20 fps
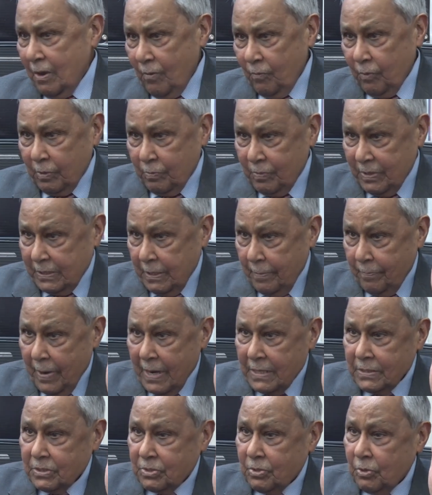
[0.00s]
would be the
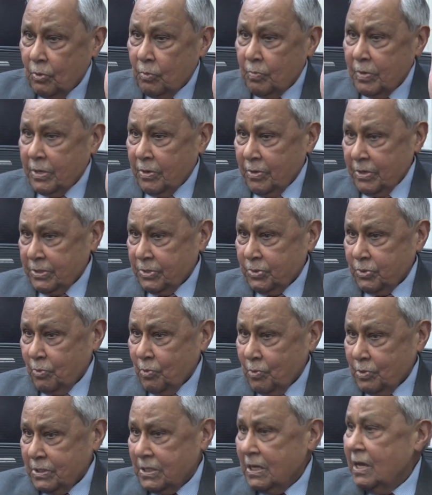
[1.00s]
best human
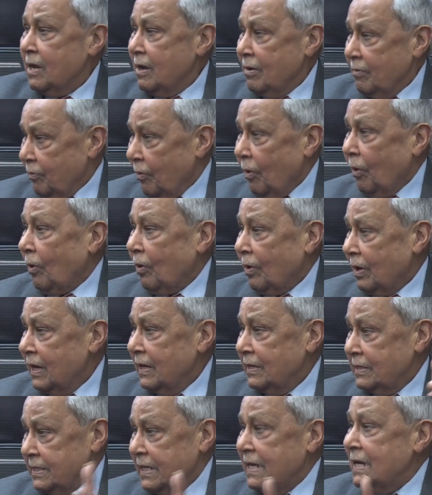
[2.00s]
resource for
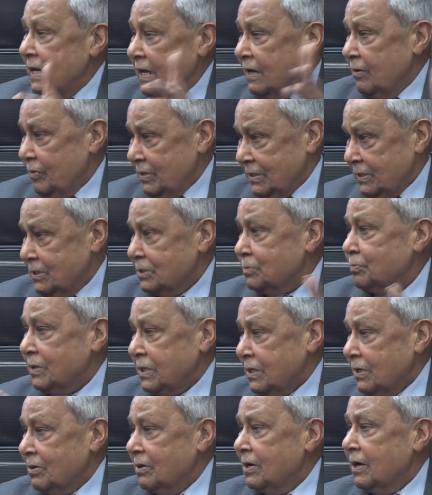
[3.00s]
dealing with this
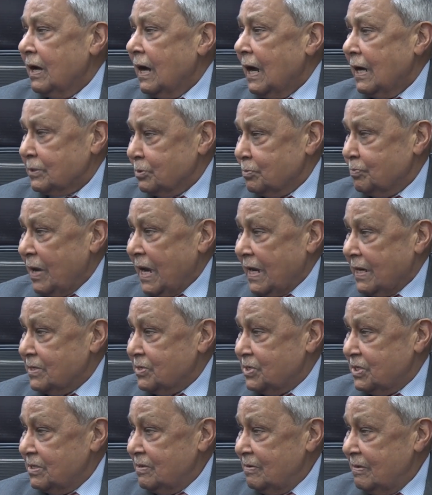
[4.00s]
particular
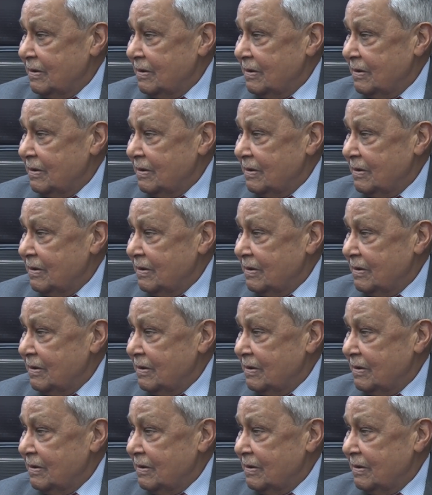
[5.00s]
aspect.